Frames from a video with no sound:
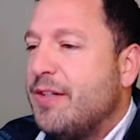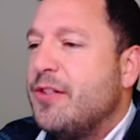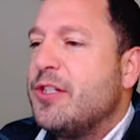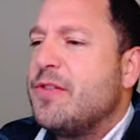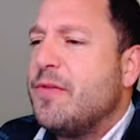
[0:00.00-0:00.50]

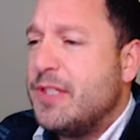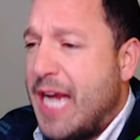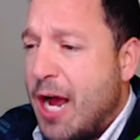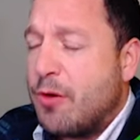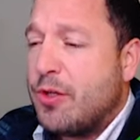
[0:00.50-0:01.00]
just
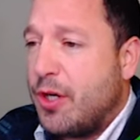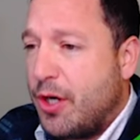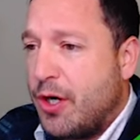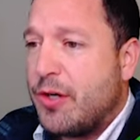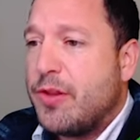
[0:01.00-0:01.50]
down to
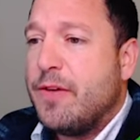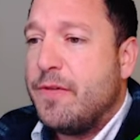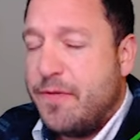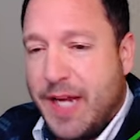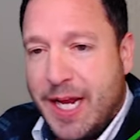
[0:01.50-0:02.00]
earth
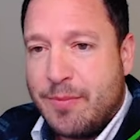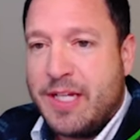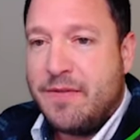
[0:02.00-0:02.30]
family